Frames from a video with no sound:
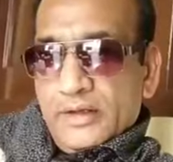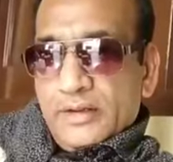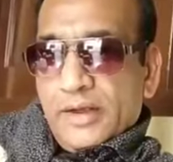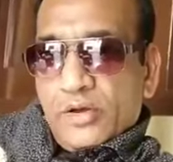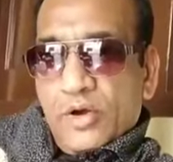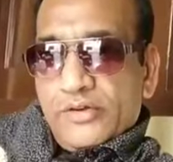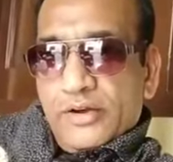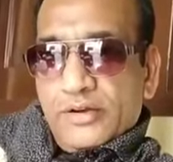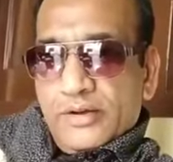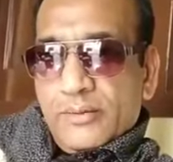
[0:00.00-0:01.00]
My
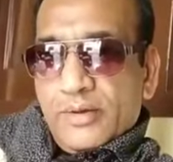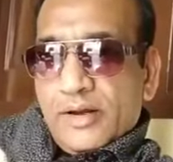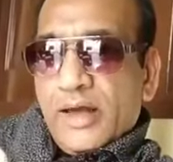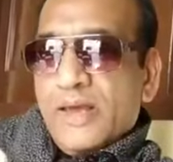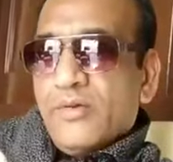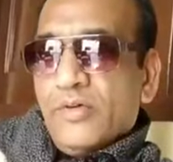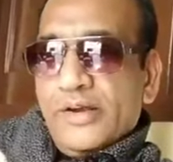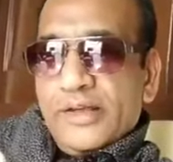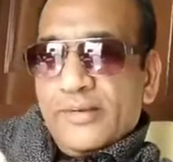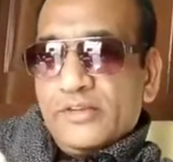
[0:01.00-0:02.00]
contact number I have already
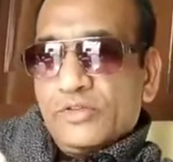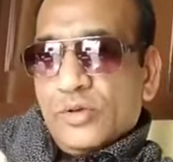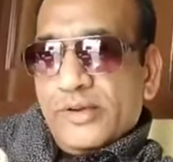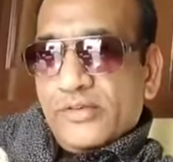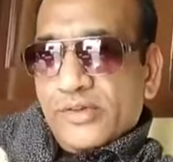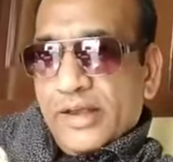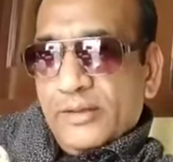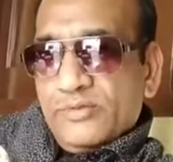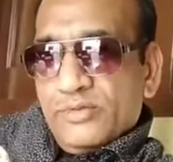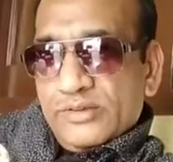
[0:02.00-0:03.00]
given so many
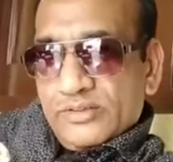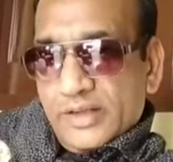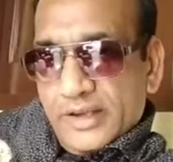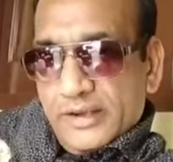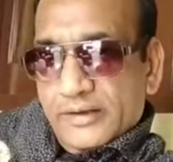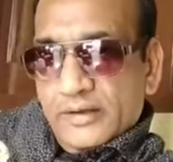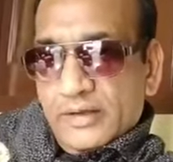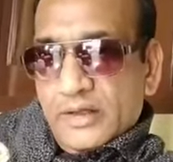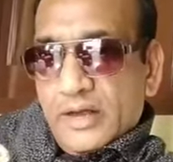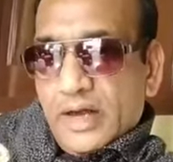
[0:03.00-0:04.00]
times. Once again,
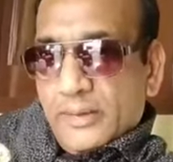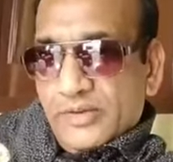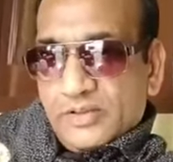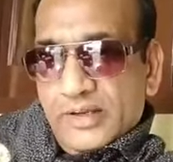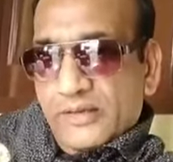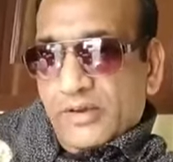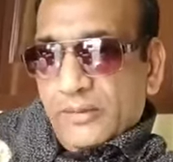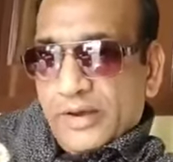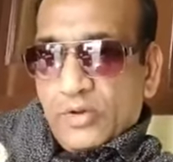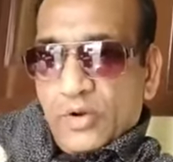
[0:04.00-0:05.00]
I am just leaving
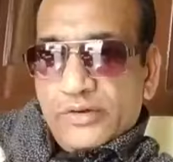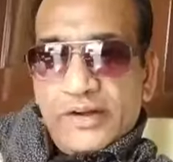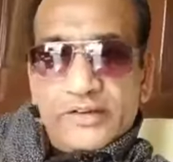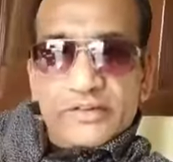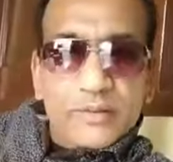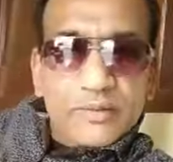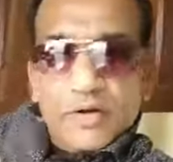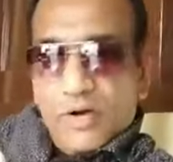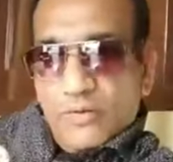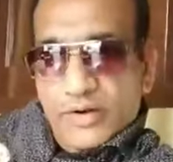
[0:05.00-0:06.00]
my contact number
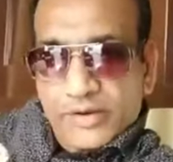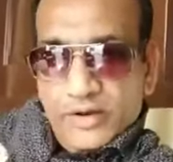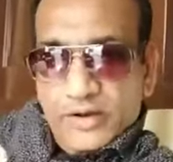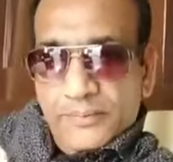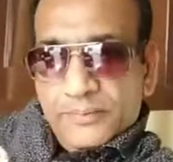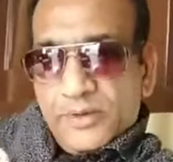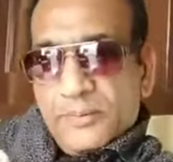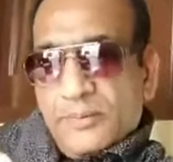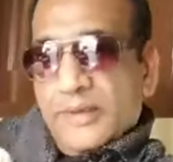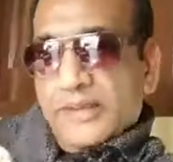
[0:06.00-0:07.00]
over here
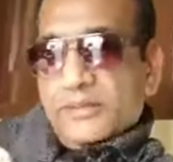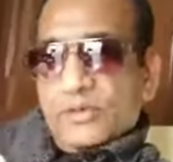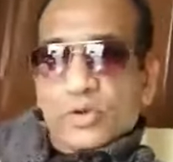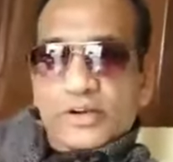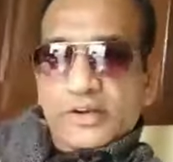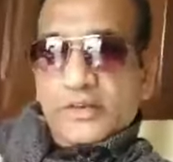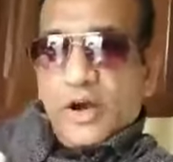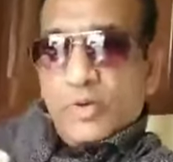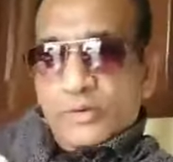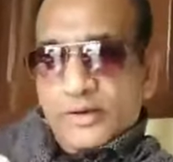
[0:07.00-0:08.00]
please note it
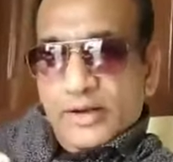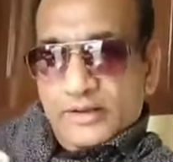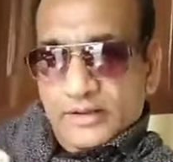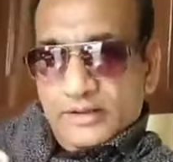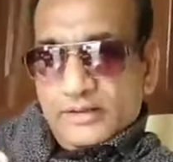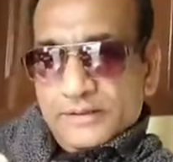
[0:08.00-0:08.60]
down it is